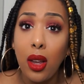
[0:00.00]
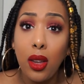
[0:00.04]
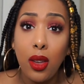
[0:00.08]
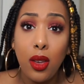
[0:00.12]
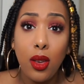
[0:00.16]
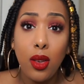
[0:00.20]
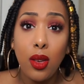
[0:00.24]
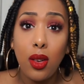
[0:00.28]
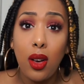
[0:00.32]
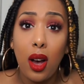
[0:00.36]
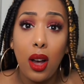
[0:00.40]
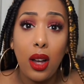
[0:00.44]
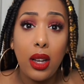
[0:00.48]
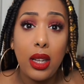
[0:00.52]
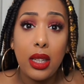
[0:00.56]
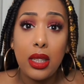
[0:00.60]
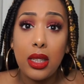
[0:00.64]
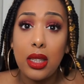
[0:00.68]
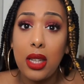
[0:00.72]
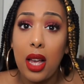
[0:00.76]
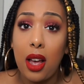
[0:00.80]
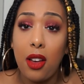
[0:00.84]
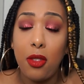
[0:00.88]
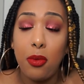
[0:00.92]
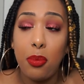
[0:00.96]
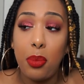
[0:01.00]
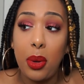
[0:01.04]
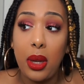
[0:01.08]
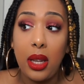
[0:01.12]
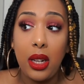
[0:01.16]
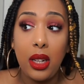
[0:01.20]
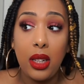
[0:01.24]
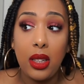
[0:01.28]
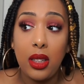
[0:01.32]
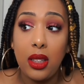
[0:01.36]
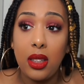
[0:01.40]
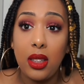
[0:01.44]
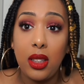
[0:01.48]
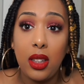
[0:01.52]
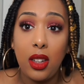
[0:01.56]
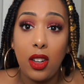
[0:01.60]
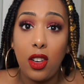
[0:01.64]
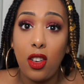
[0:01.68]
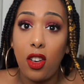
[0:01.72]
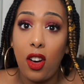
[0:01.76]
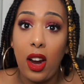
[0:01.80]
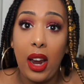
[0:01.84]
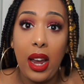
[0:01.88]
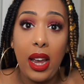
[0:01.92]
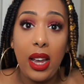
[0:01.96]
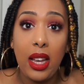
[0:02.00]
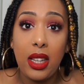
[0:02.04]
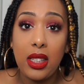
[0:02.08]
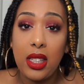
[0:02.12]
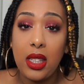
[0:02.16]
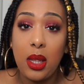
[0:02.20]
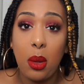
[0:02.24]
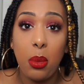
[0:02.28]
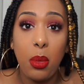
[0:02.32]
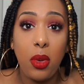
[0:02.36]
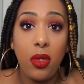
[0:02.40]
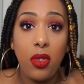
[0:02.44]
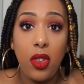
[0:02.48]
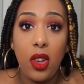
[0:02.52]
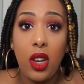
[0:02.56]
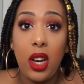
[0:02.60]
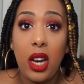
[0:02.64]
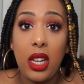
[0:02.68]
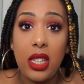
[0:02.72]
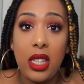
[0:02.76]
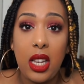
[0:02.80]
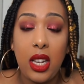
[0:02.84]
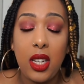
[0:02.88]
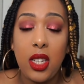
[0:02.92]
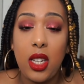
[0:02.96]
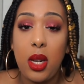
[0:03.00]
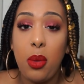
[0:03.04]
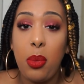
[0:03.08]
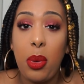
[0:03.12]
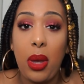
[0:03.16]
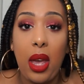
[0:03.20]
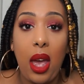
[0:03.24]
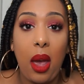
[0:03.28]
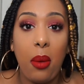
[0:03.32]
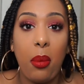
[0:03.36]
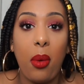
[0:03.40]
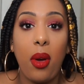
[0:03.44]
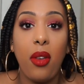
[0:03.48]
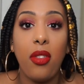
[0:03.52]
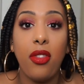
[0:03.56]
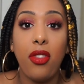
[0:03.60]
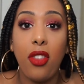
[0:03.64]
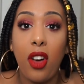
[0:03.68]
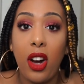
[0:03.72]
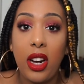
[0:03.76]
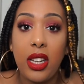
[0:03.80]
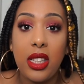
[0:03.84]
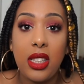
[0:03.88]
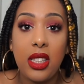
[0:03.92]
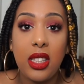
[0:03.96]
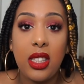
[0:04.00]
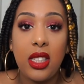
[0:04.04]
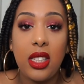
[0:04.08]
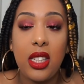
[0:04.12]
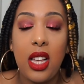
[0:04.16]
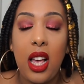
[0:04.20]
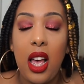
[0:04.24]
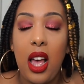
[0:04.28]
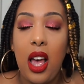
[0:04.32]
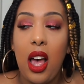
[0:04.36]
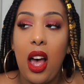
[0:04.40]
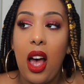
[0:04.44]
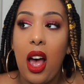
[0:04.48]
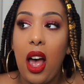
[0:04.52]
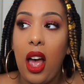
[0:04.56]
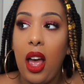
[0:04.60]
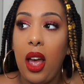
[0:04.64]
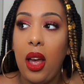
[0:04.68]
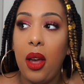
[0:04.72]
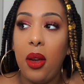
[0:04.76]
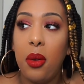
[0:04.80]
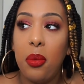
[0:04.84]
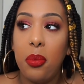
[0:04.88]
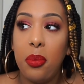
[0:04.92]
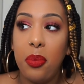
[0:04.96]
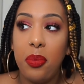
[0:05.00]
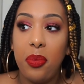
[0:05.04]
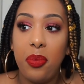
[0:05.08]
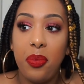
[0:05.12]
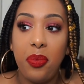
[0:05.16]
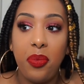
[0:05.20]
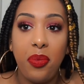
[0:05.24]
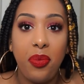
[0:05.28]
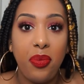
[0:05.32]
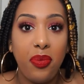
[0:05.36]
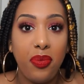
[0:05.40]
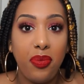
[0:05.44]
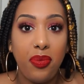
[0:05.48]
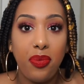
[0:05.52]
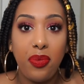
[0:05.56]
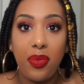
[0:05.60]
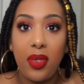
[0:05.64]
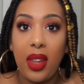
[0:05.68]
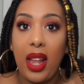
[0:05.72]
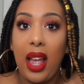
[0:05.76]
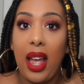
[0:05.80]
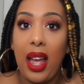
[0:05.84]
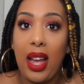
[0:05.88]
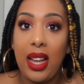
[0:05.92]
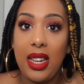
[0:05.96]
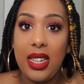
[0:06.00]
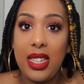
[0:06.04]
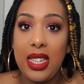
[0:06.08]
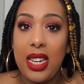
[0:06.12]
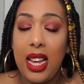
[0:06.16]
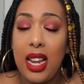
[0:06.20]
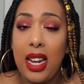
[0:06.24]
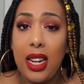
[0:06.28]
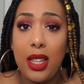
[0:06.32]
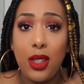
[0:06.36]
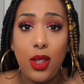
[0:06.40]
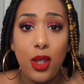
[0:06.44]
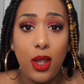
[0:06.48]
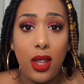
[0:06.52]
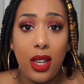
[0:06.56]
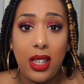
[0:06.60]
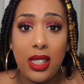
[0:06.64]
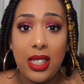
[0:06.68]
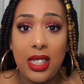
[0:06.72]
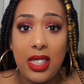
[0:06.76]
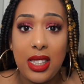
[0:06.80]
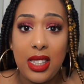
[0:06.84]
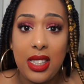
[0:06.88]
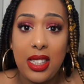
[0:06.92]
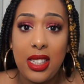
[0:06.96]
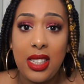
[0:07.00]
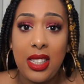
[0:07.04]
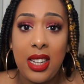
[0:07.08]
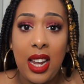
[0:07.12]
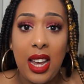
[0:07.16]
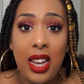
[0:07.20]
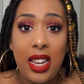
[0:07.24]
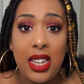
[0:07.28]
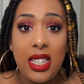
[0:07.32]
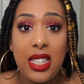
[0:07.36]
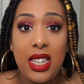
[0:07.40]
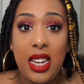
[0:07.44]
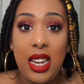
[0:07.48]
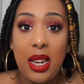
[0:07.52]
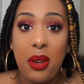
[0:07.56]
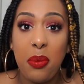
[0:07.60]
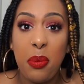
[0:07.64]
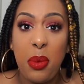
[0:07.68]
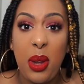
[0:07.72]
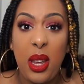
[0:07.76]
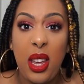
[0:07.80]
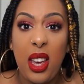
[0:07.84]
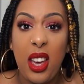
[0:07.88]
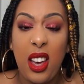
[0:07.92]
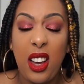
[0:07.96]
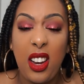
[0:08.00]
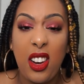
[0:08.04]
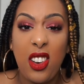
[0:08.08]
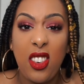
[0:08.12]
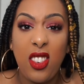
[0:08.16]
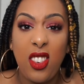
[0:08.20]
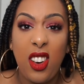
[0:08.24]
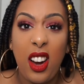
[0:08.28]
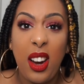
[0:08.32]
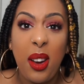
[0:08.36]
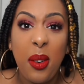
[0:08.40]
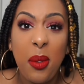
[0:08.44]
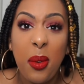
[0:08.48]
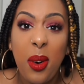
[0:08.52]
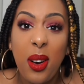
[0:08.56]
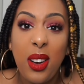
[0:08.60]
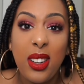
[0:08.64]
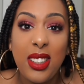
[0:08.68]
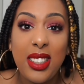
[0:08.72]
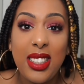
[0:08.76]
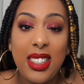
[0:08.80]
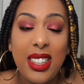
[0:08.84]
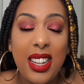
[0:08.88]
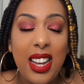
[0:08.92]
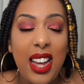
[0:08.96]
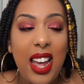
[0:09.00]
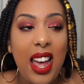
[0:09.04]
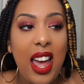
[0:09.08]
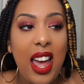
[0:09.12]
You guys have been great. Some of you guys actually became my friends. And yeah, let 2018 be a great one.